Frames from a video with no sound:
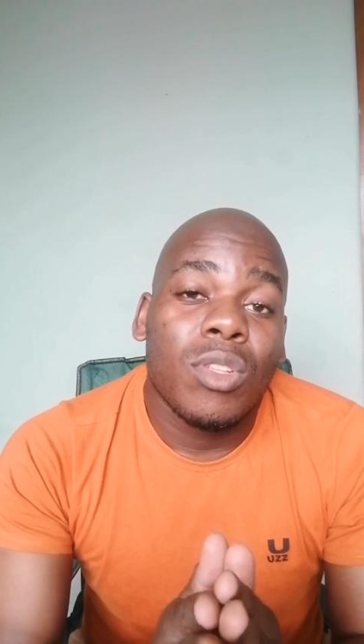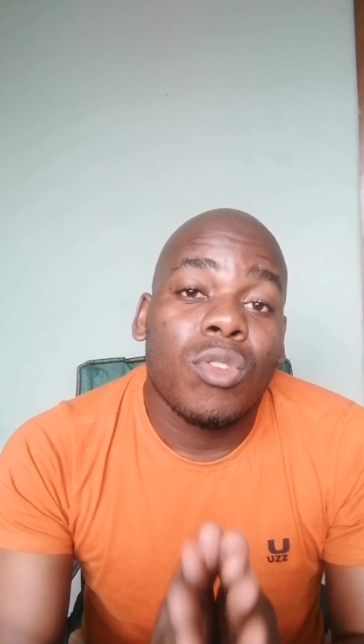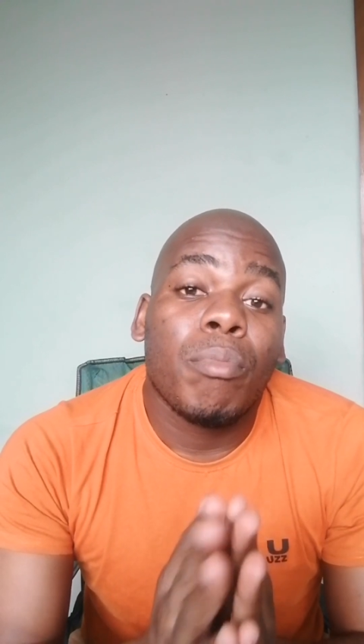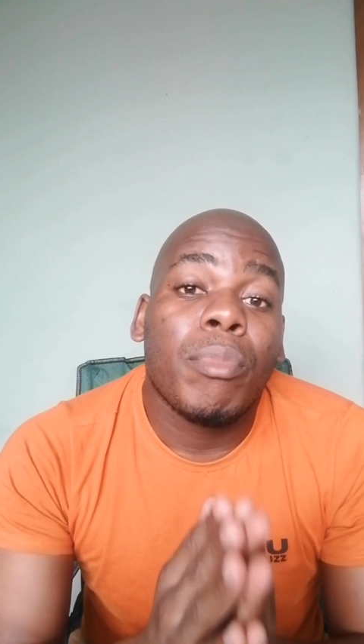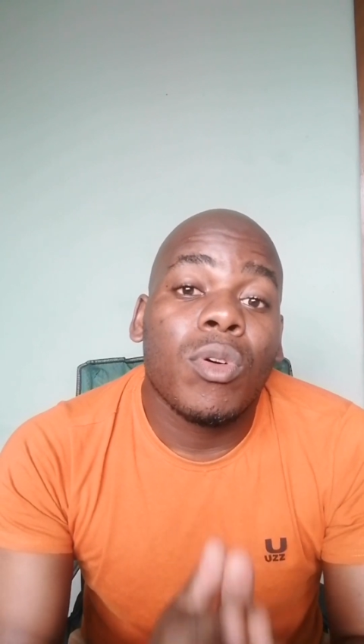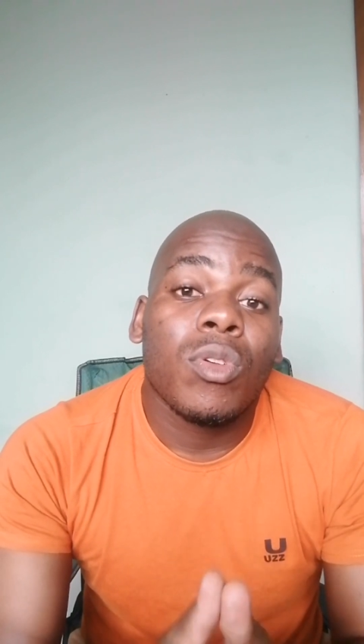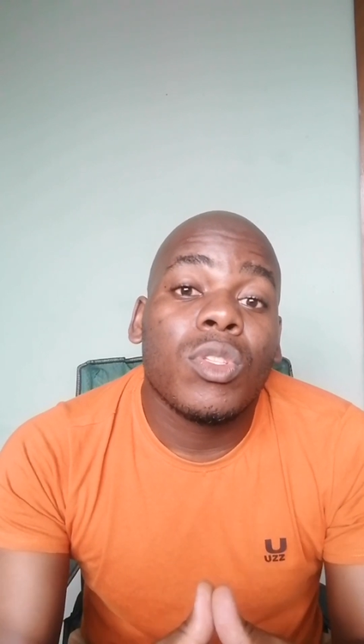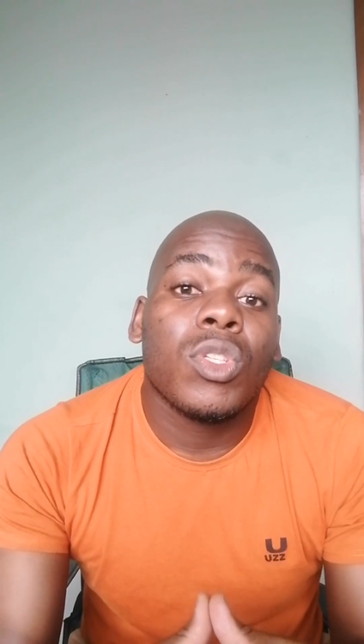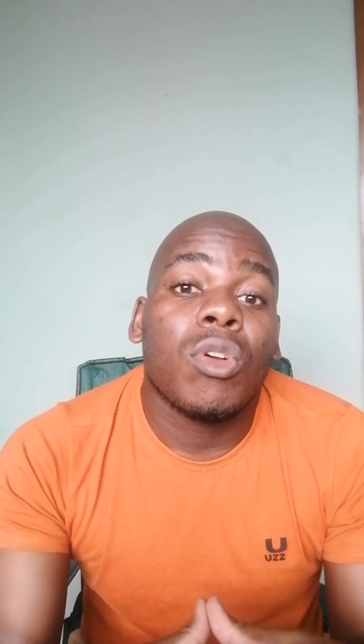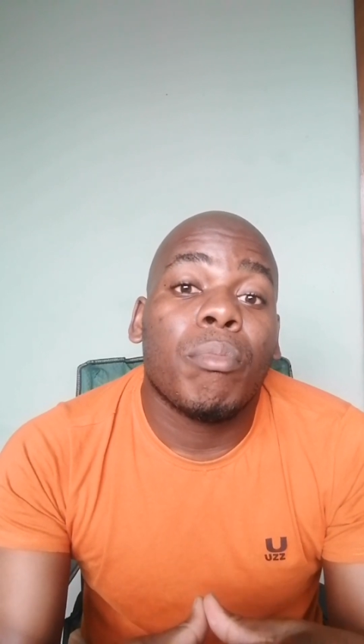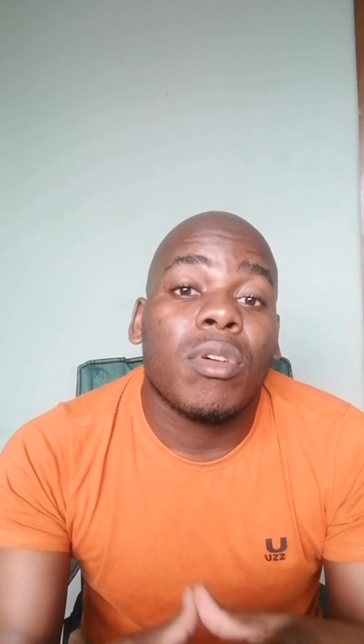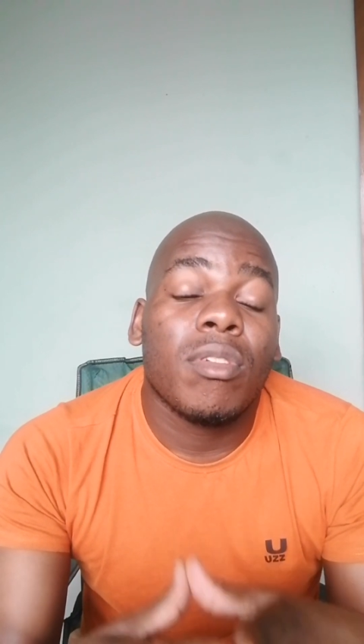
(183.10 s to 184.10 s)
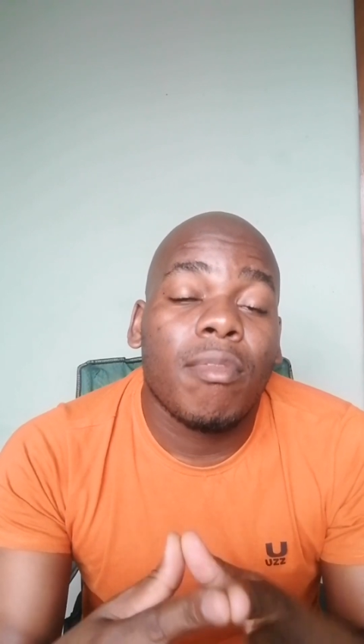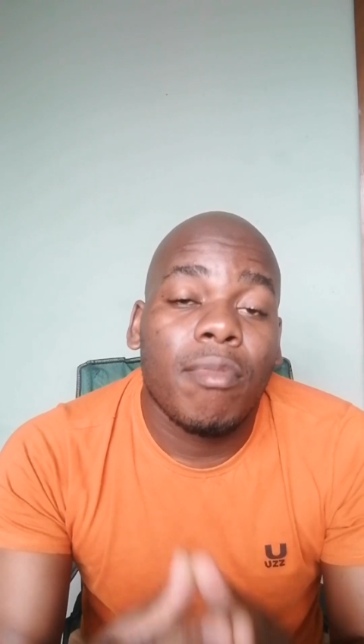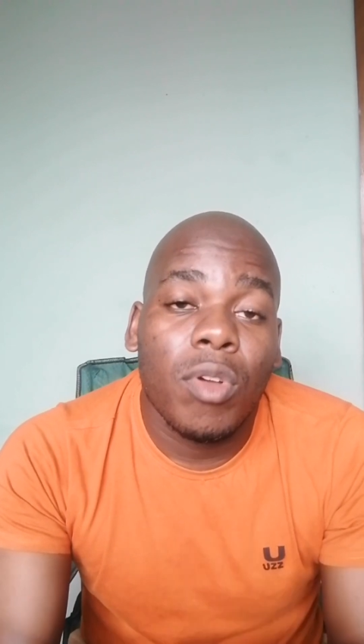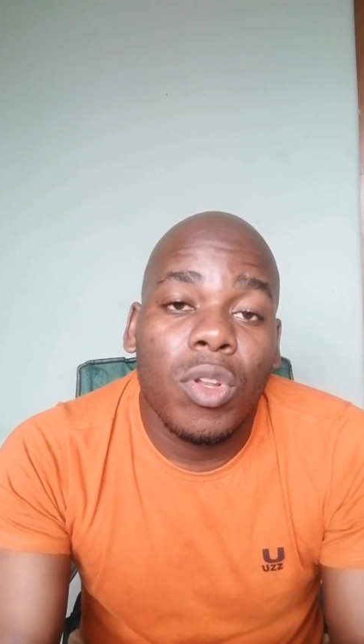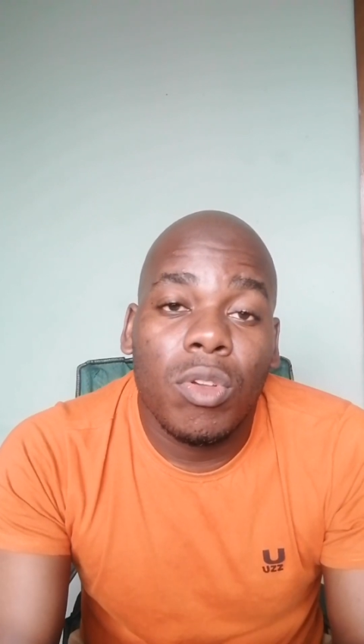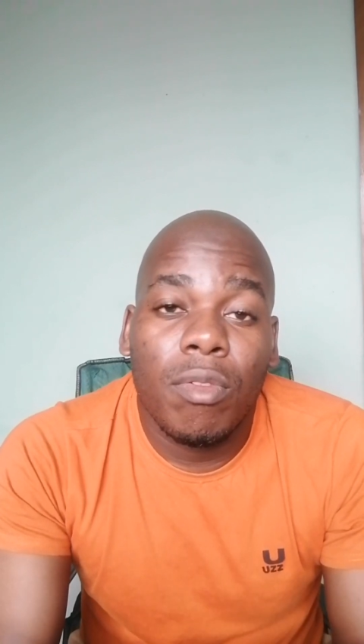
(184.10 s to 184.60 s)
to post your
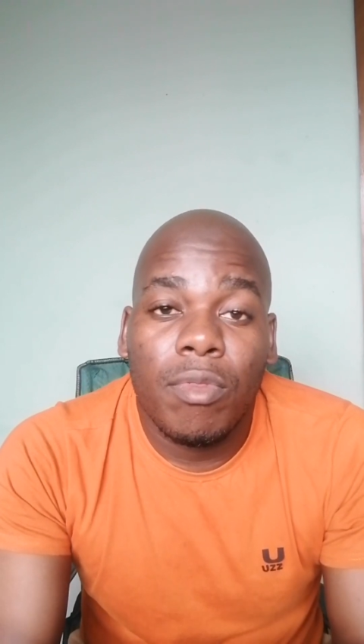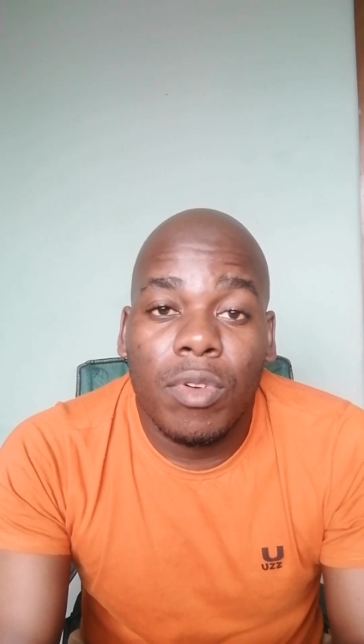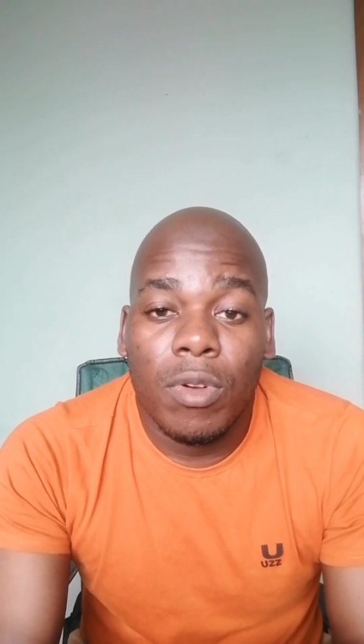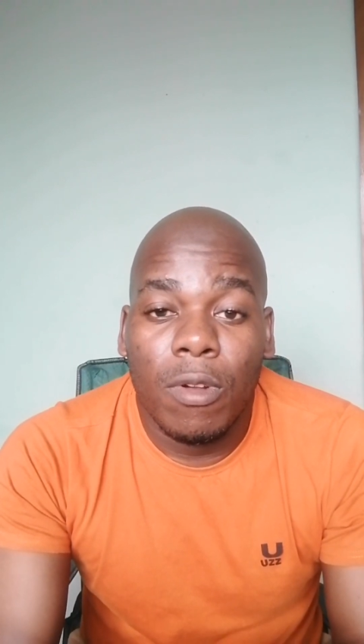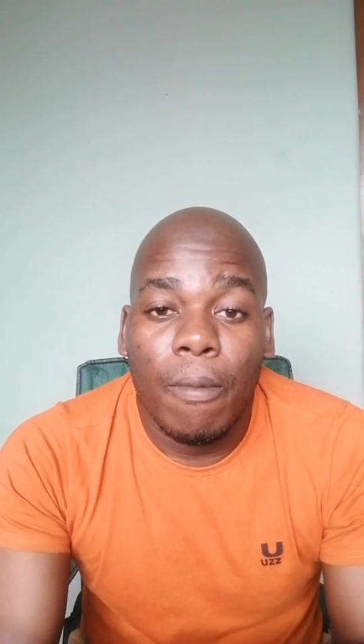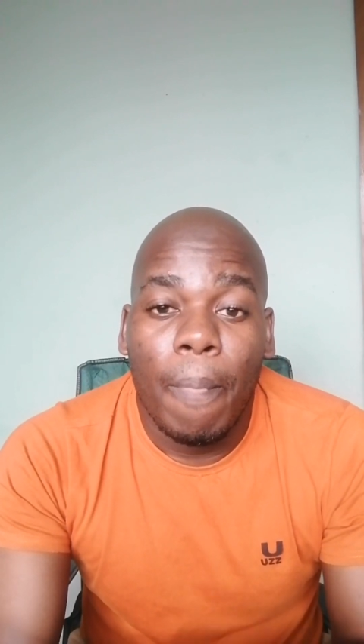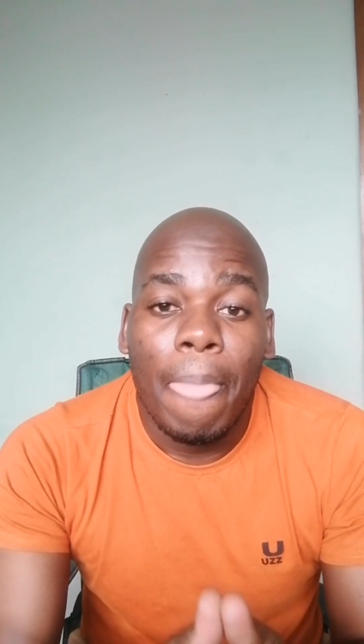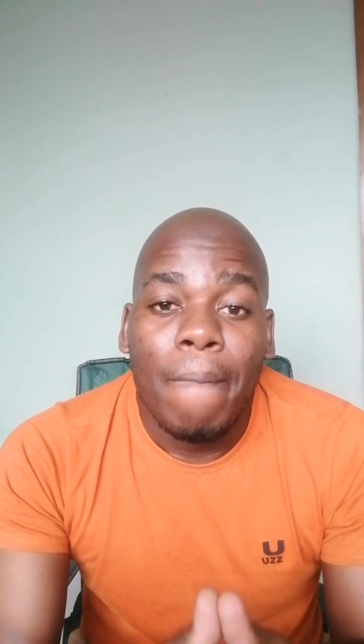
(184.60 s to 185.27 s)
portfolio for